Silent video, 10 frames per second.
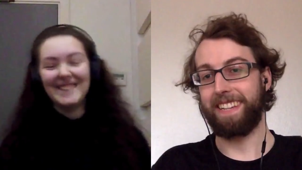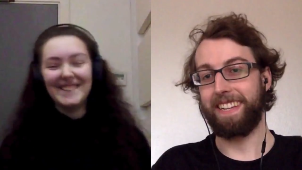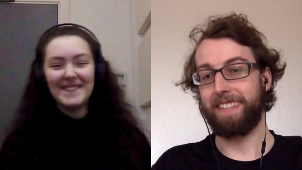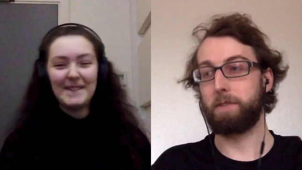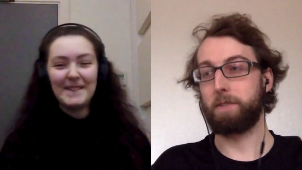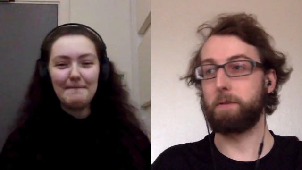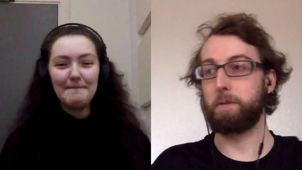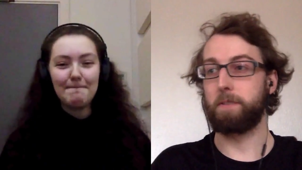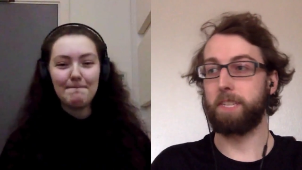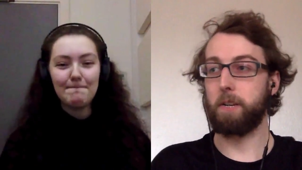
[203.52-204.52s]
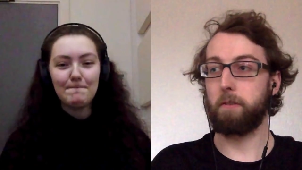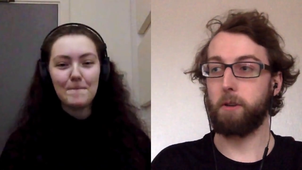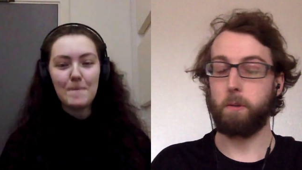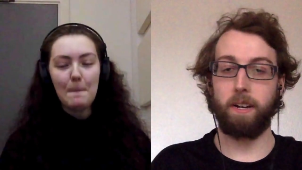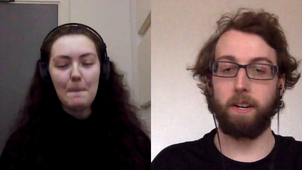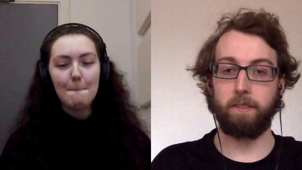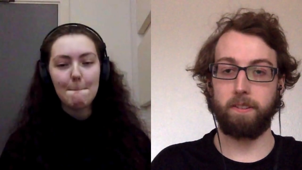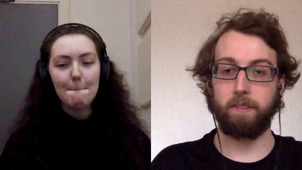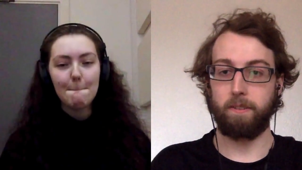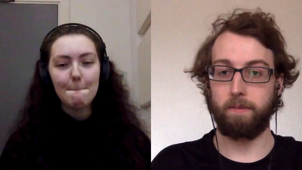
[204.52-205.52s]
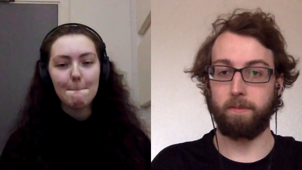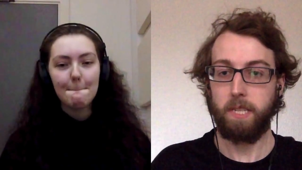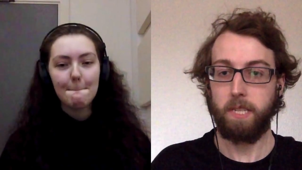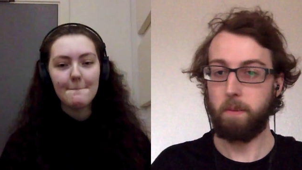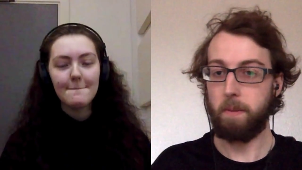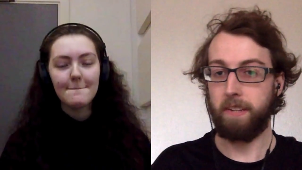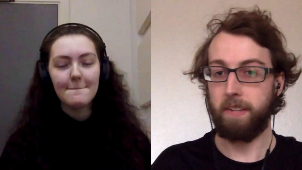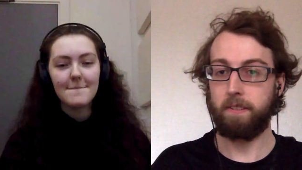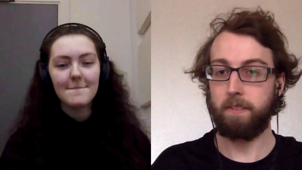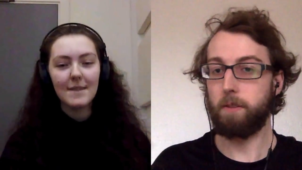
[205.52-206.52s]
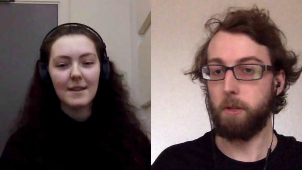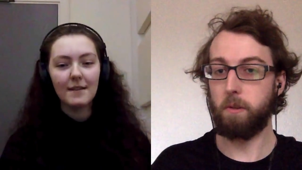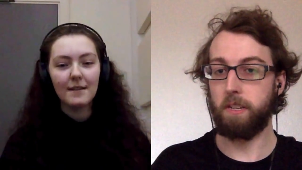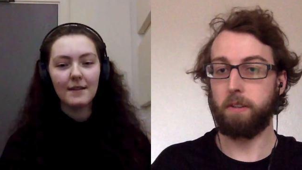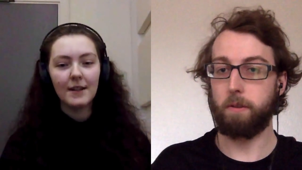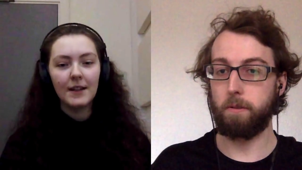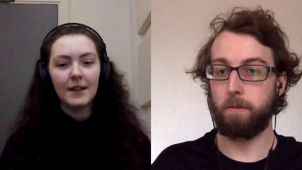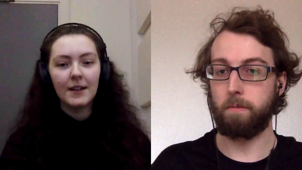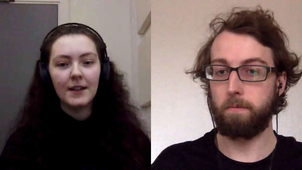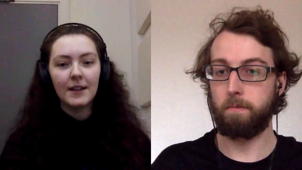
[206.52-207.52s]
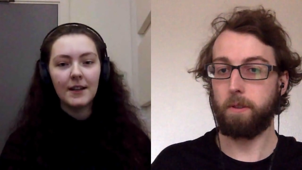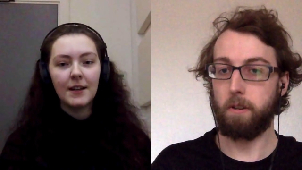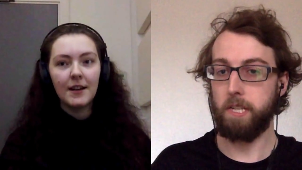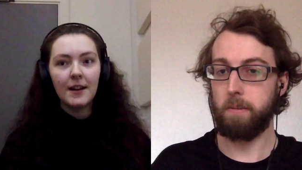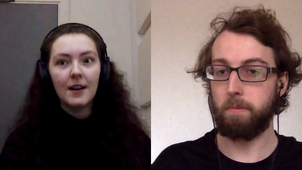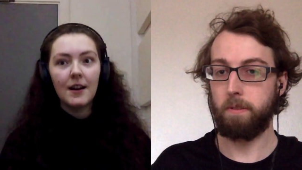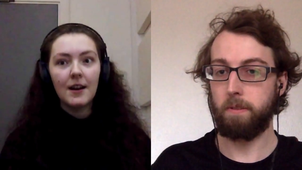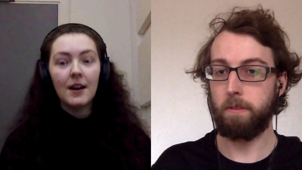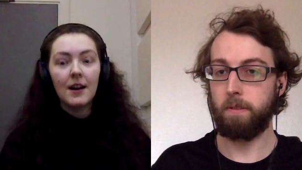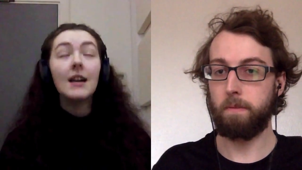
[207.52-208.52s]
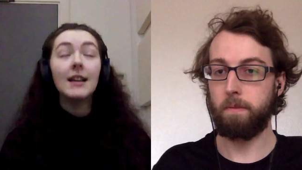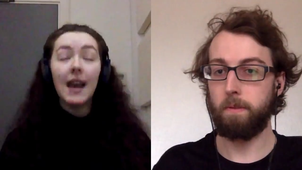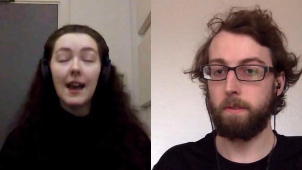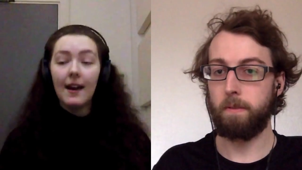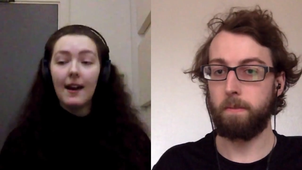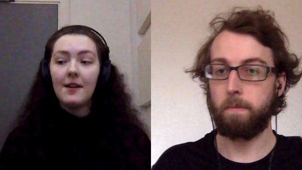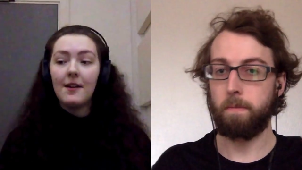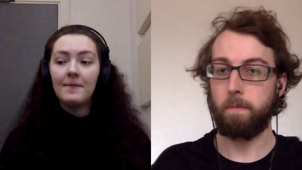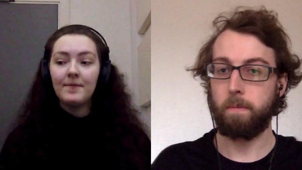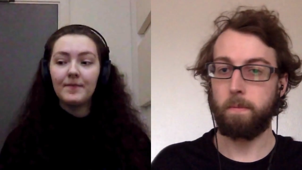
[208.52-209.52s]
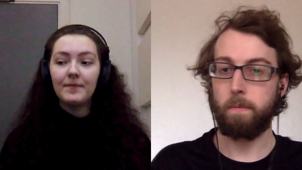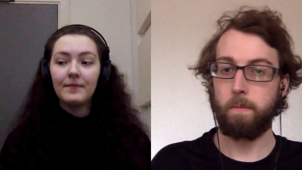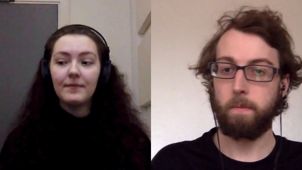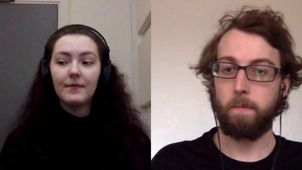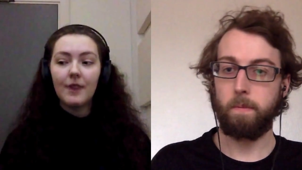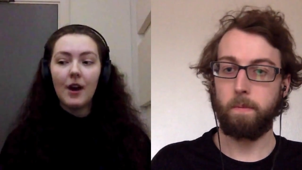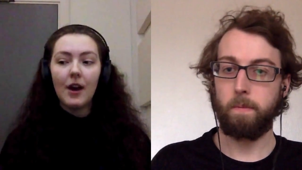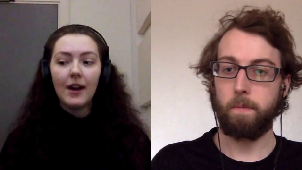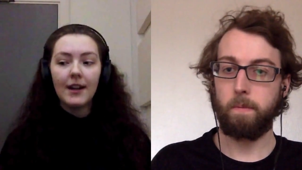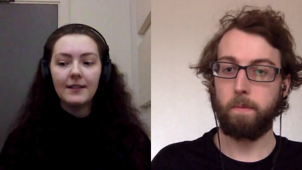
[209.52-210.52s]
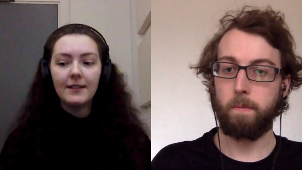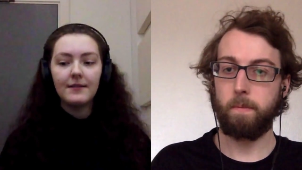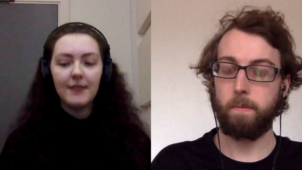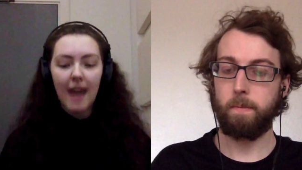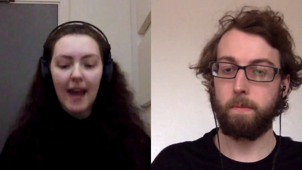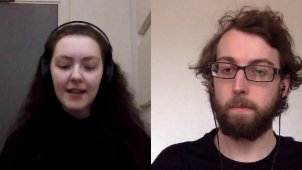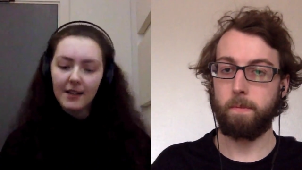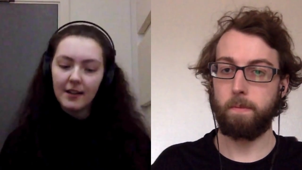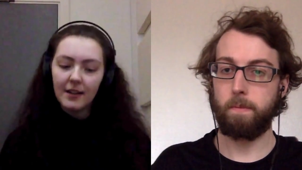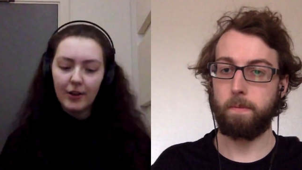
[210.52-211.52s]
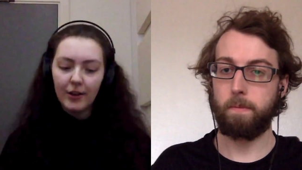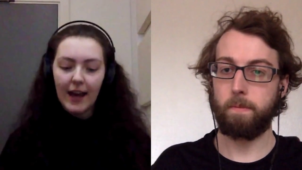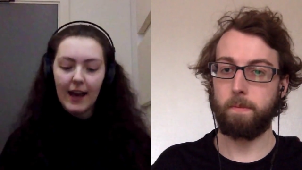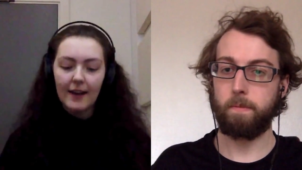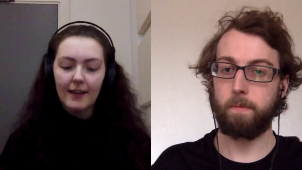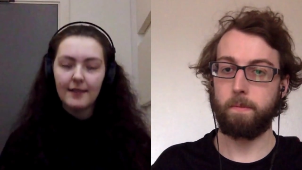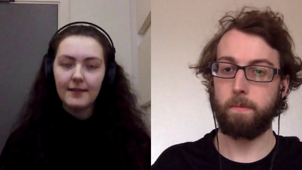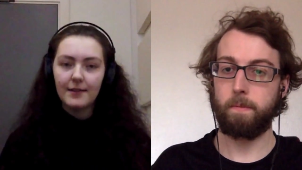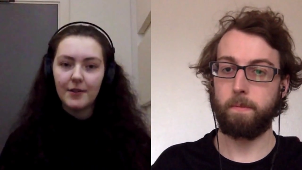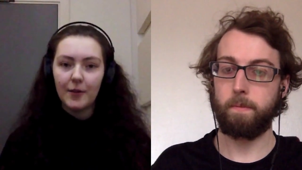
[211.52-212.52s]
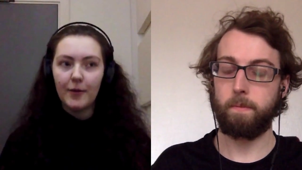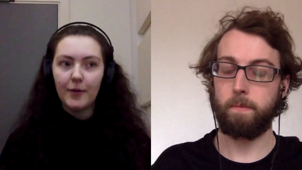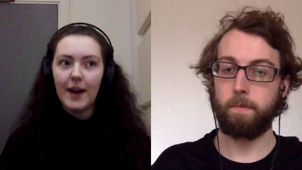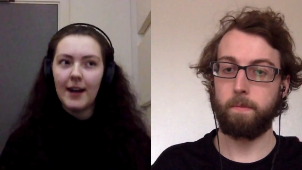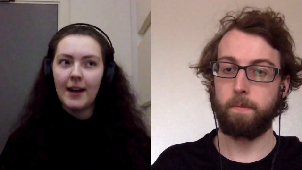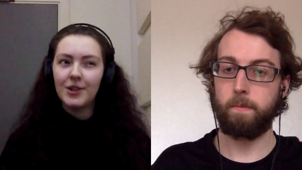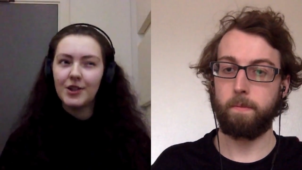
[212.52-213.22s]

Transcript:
Speaker 1: and so you discovered about uh, TV Paint during your scholarship?
Speaker 2: Yeah, um, I had a look at software and I